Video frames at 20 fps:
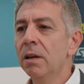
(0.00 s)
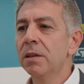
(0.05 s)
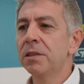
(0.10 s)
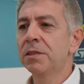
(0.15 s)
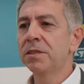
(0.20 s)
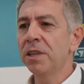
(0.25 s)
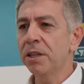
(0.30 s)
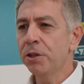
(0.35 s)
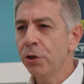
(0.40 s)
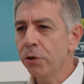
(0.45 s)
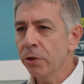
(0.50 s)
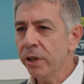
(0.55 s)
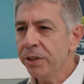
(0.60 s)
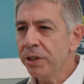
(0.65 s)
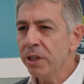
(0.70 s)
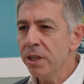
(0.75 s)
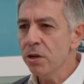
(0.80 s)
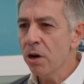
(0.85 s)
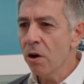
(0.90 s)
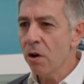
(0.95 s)

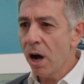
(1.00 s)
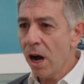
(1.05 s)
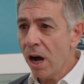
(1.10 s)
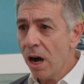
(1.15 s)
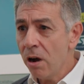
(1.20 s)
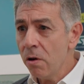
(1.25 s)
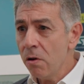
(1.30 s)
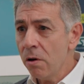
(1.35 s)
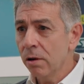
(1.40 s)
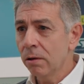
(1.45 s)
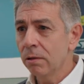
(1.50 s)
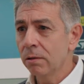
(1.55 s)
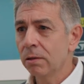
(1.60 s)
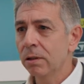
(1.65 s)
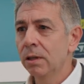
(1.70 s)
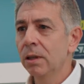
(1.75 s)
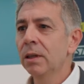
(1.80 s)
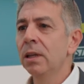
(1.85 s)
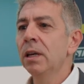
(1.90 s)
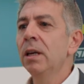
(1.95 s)
Security know-how
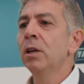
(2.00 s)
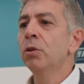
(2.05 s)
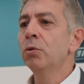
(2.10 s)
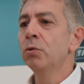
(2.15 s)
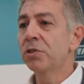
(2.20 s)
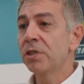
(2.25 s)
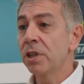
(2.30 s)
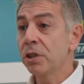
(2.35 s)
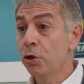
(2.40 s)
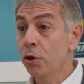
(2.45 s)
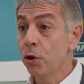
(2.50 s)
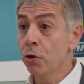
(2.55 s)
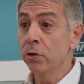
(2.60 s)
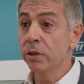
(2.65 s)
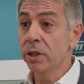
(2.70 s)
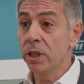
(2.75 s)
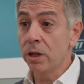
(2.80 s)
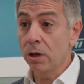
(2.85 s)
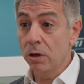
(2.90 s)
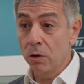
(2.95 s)
to secure
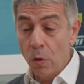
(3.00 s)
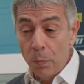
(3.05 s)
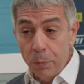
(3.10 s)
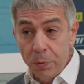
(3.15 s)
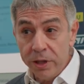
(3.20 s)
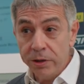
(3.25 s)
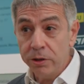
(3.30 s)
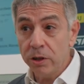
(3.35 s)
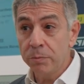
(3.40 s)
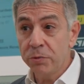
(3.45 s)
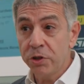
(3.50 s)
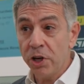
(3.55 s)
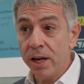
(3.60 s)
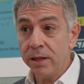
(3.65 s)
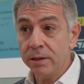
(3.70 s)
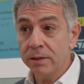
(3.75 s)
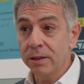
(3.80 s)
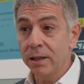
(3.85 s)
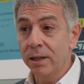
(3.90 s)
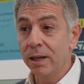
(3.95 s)
the complete
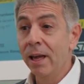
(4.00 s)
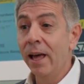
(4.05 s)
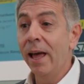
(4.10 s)
object